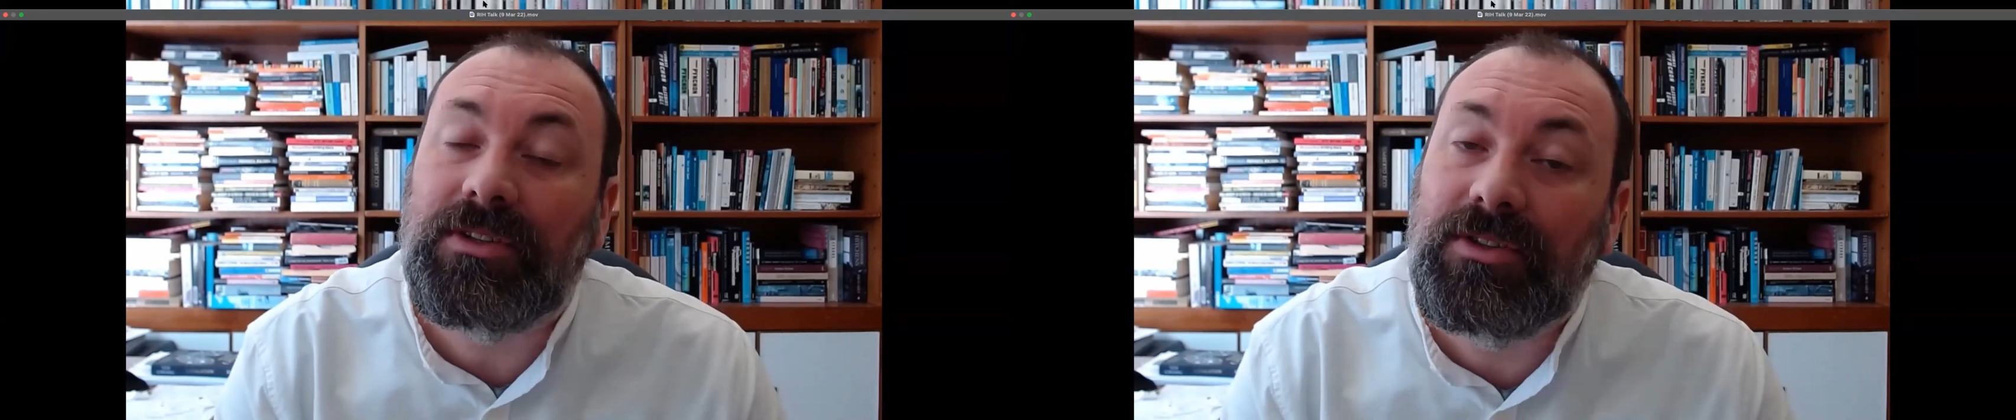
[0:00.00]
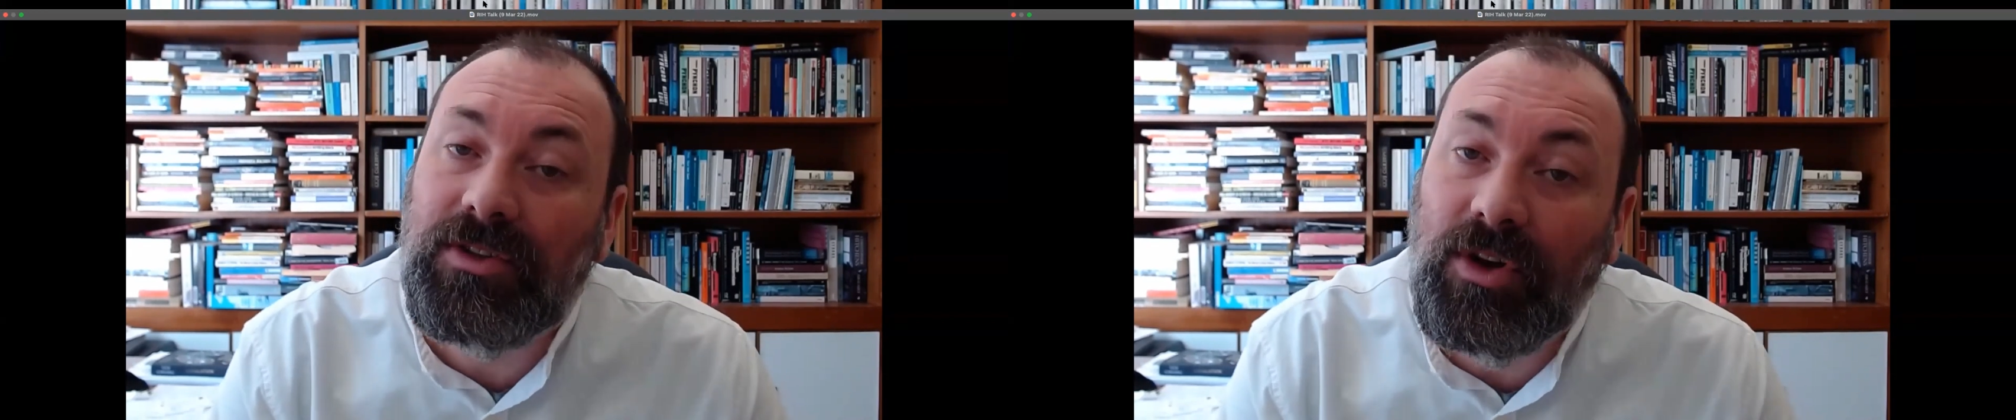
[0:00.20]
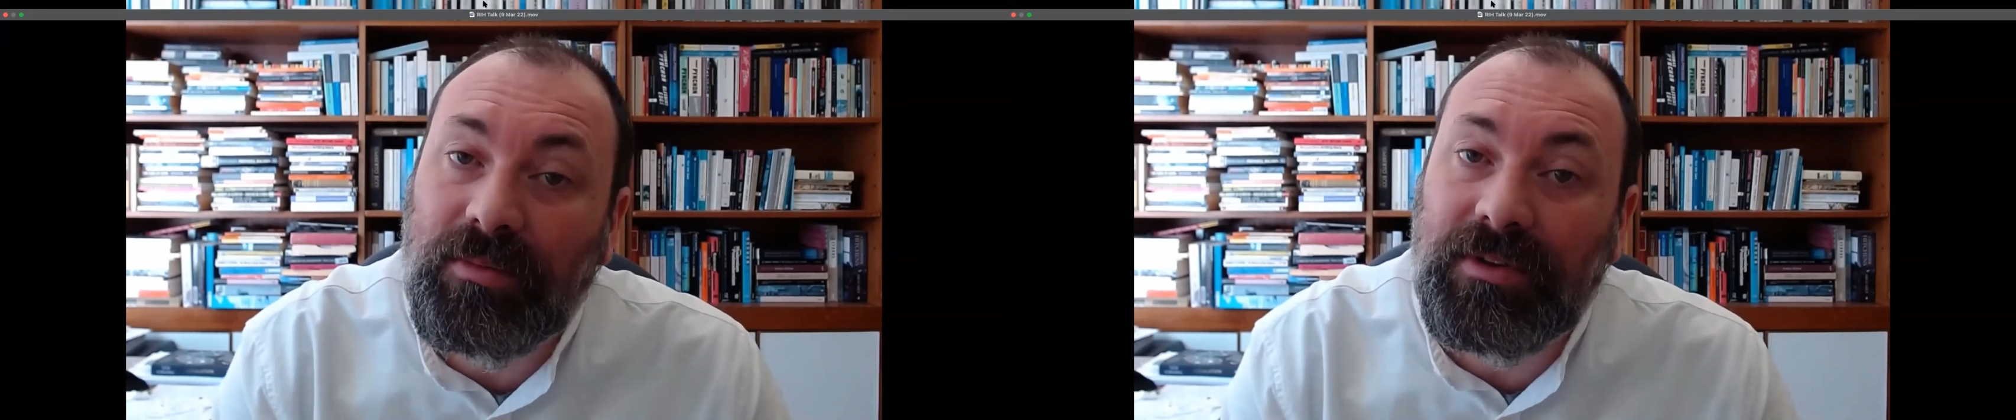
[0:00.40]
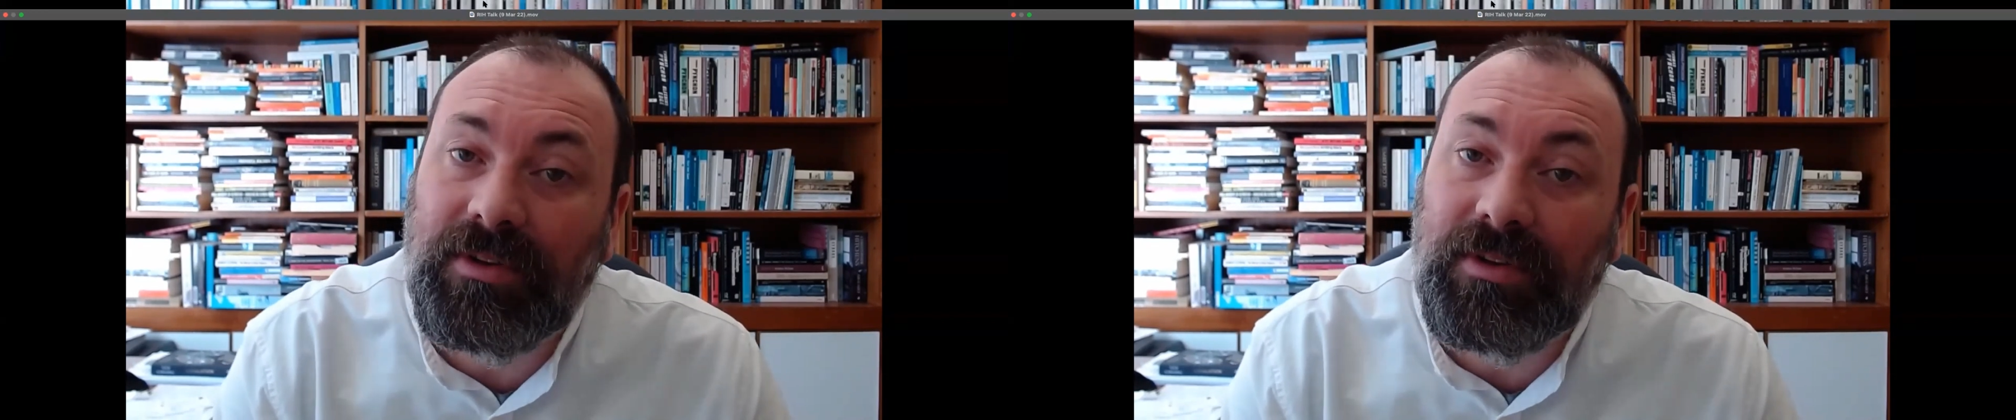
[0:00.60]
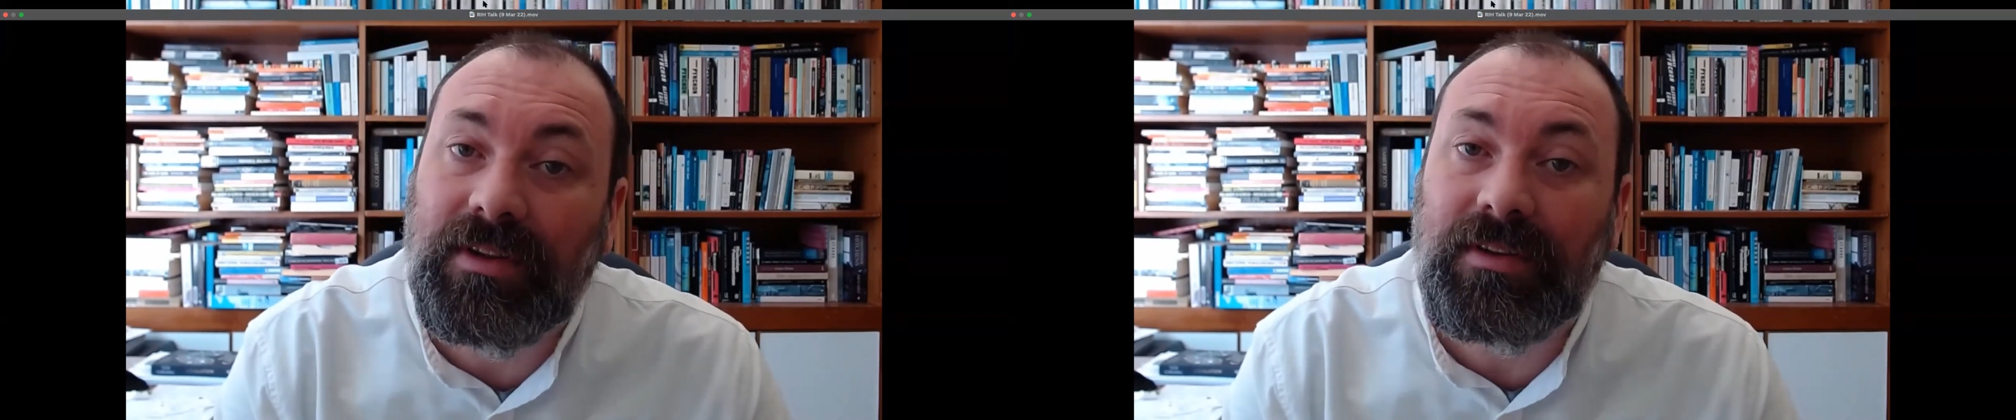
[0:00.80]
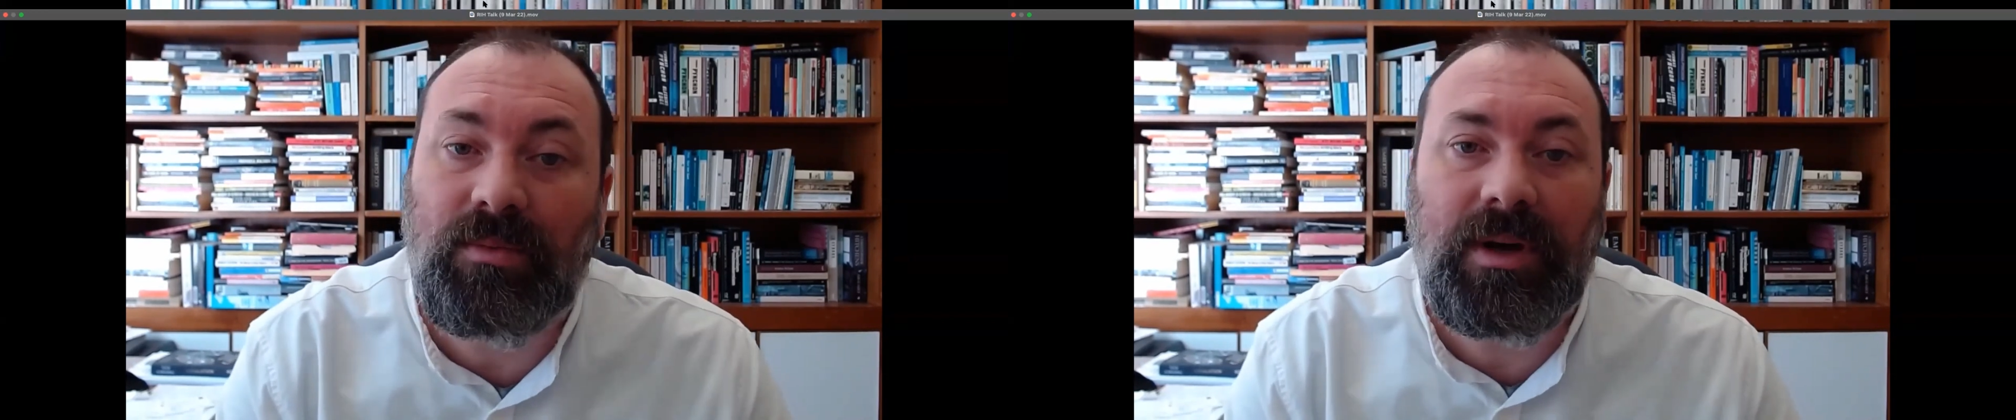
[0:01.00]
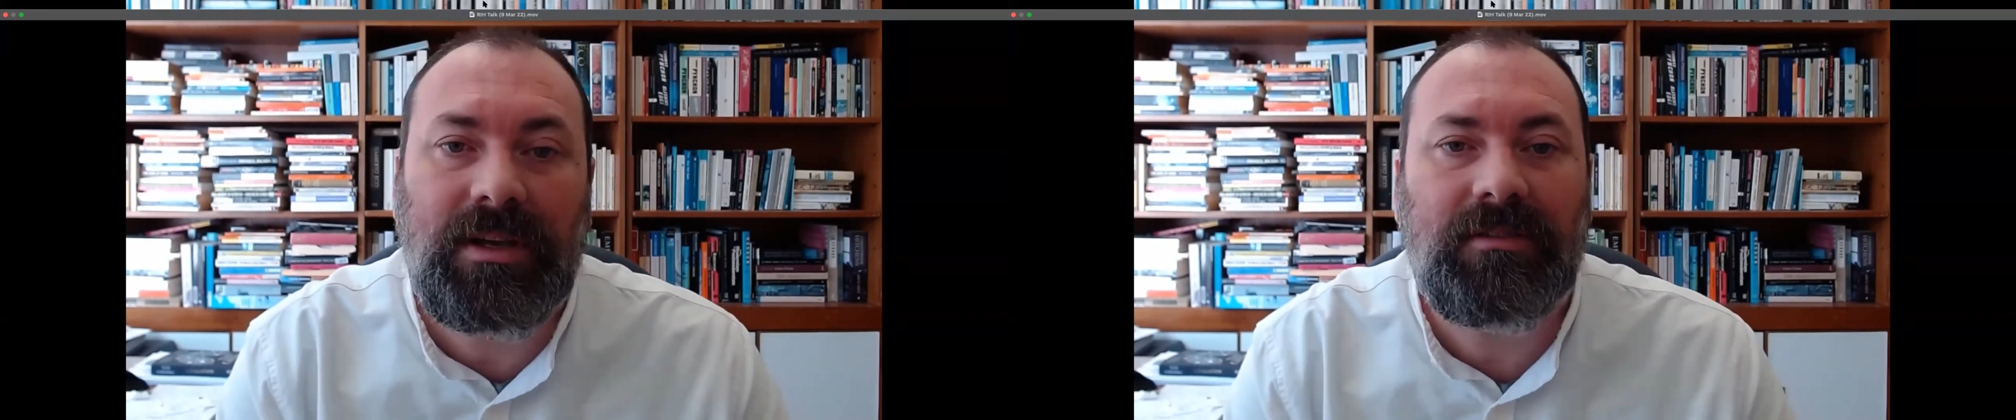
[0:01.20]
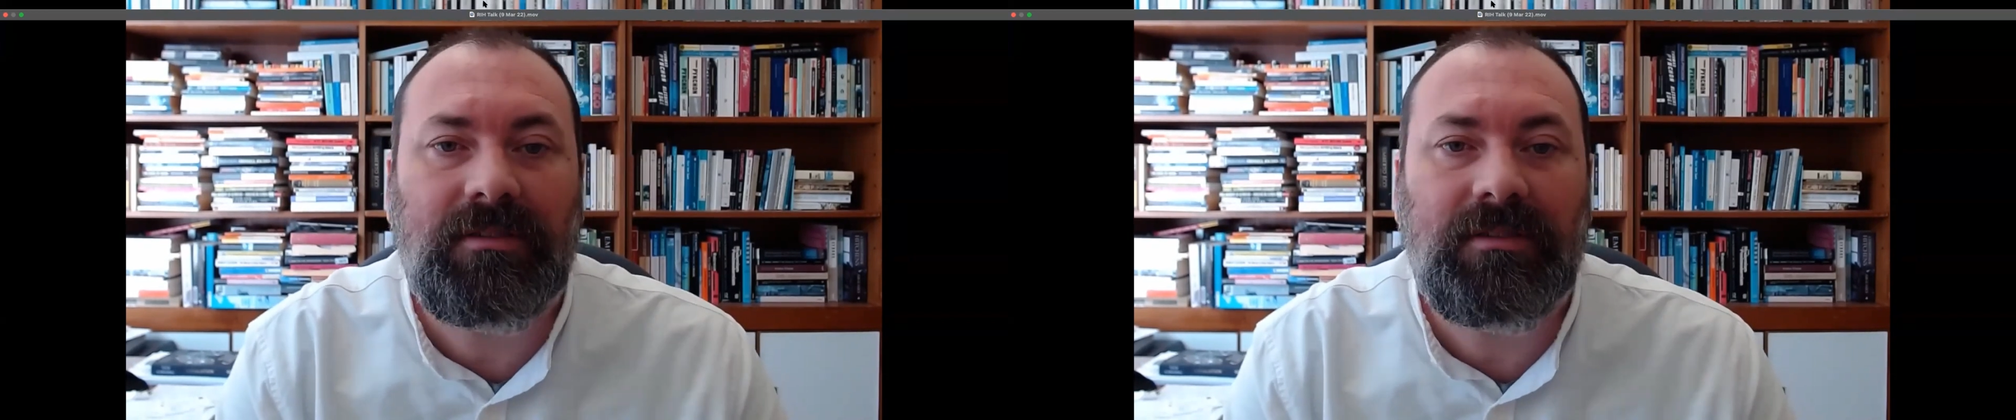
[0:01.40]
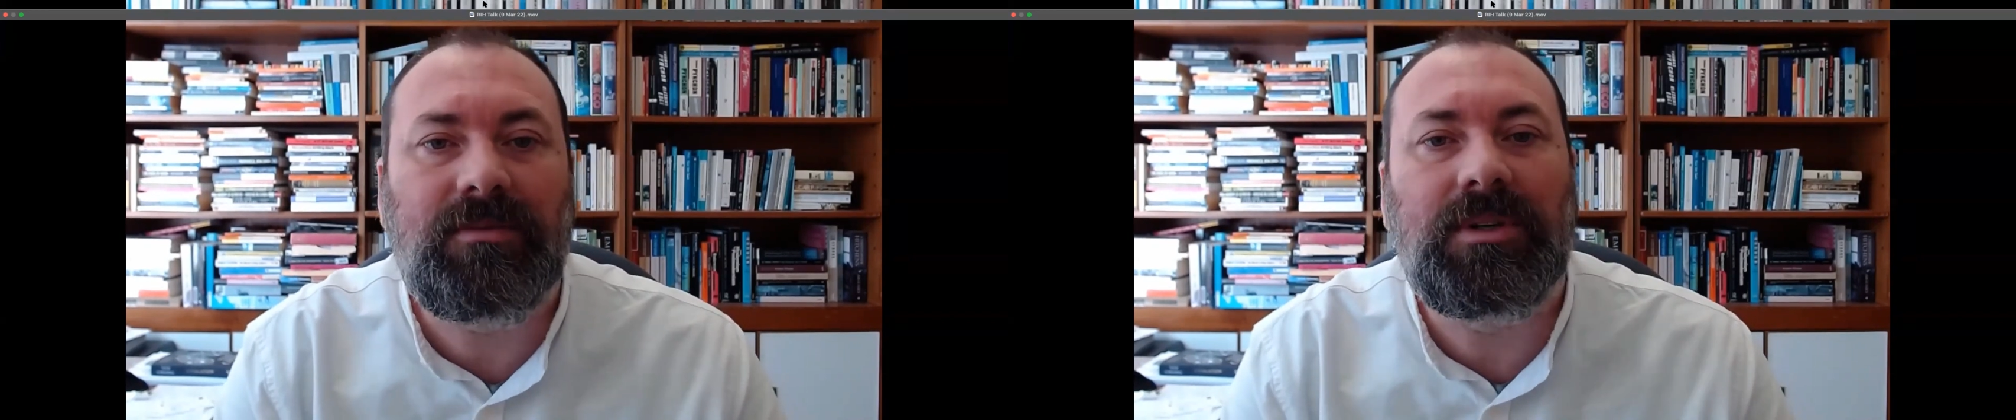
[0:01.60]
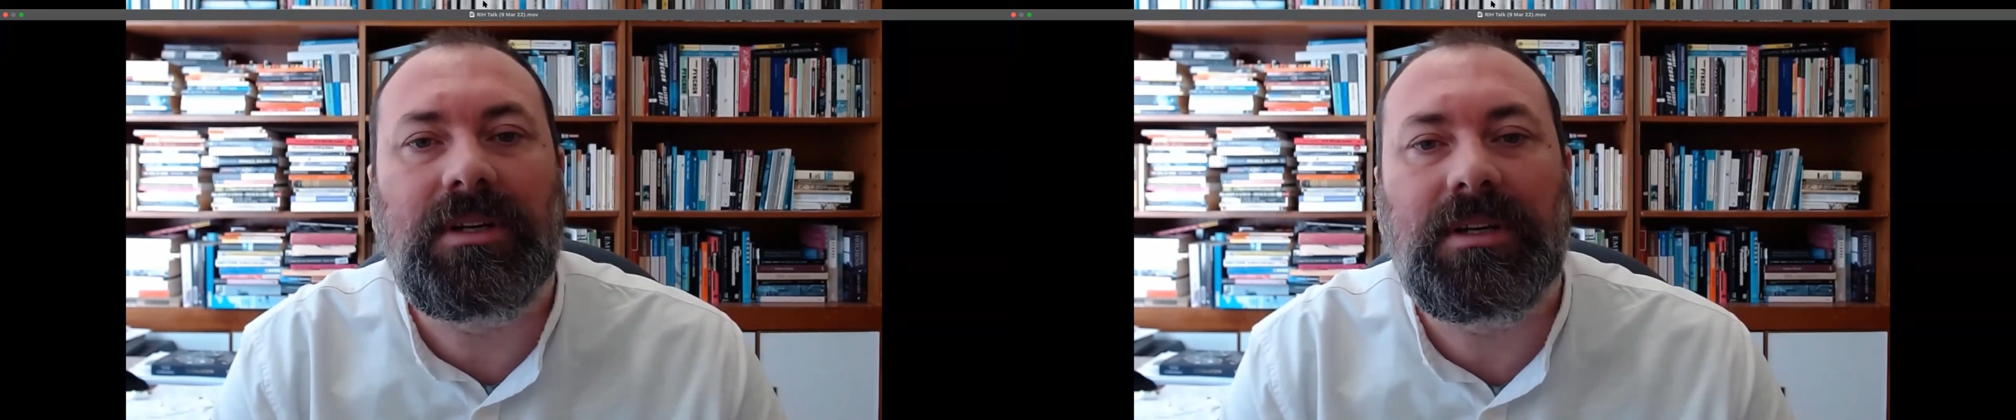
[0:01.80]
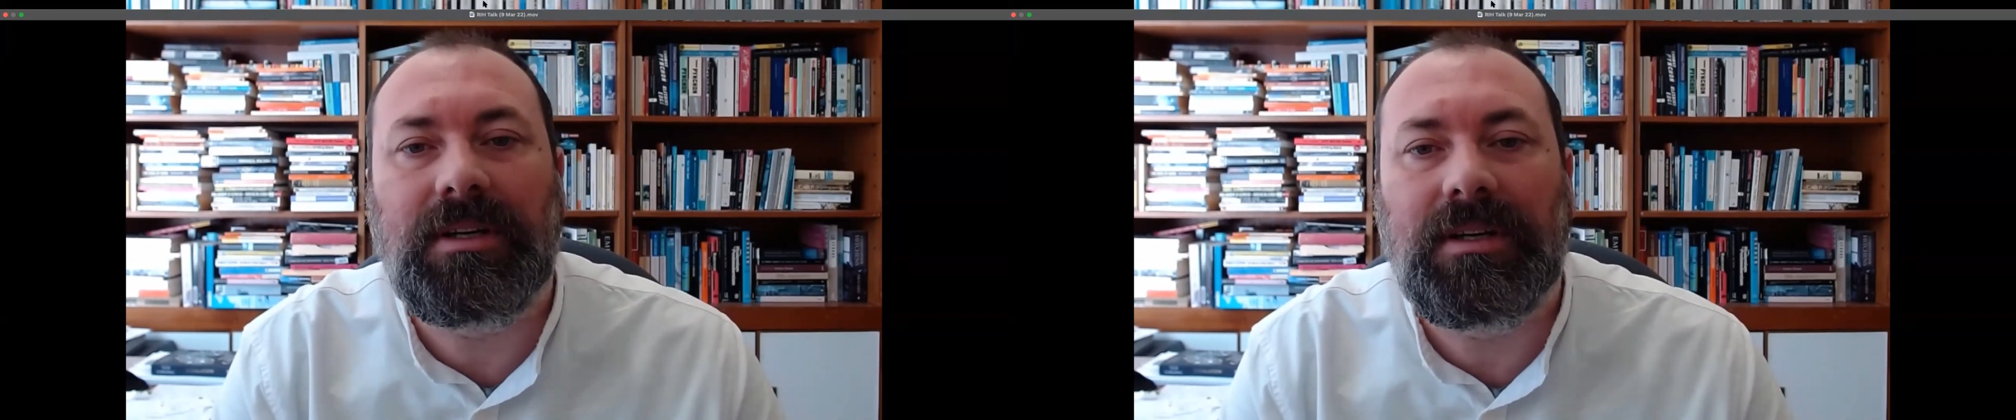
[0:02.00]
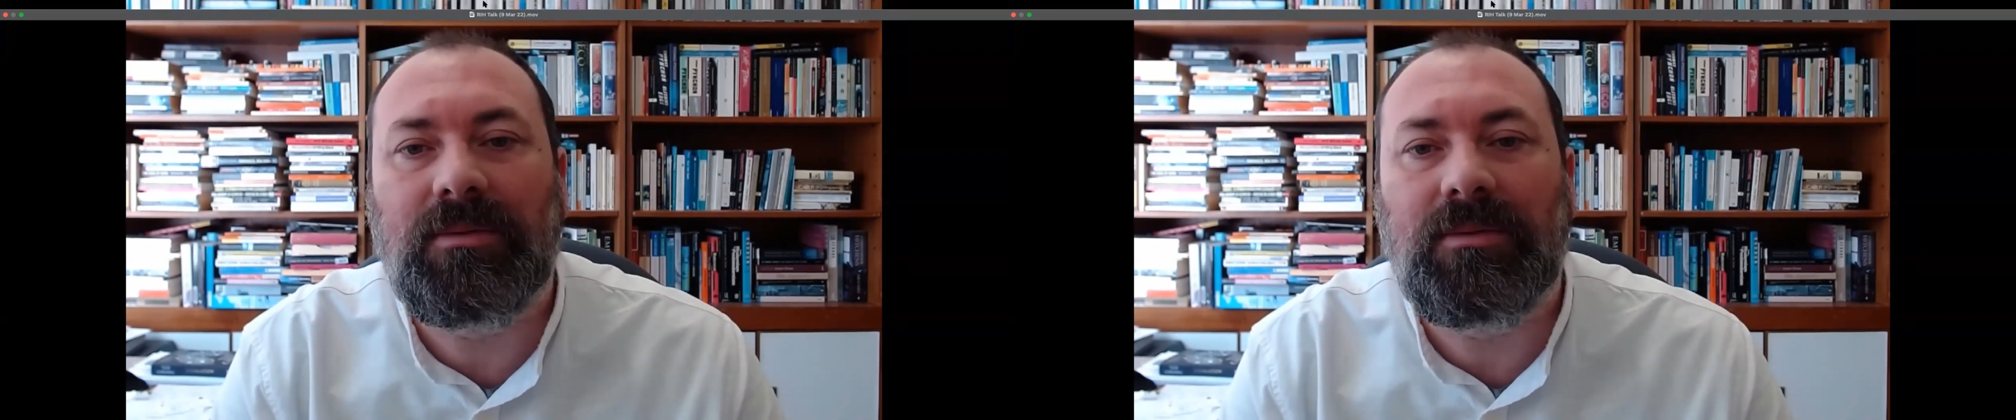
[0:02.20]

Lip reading: this way of working will have to